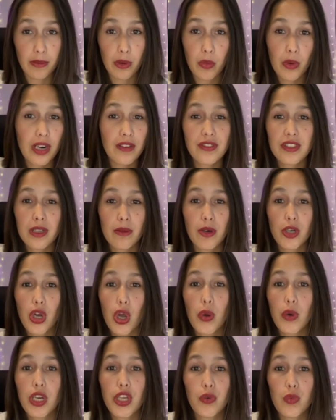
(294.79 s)
but what if someone
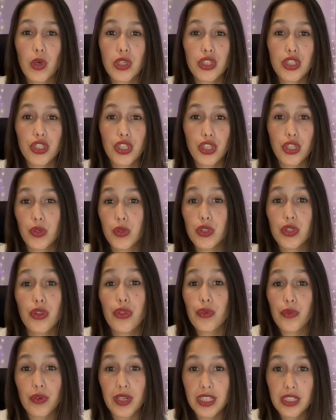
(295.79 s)
only wants to use
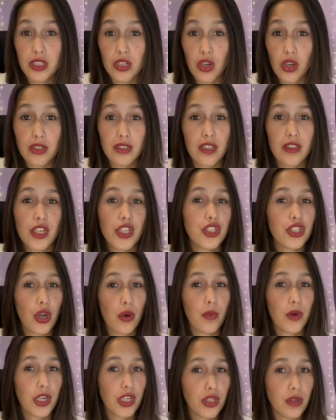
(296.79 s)
3 slots and they
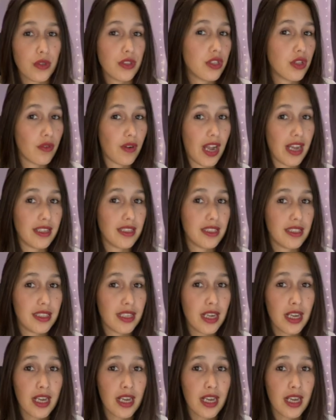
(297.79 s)
don't want to use the rest?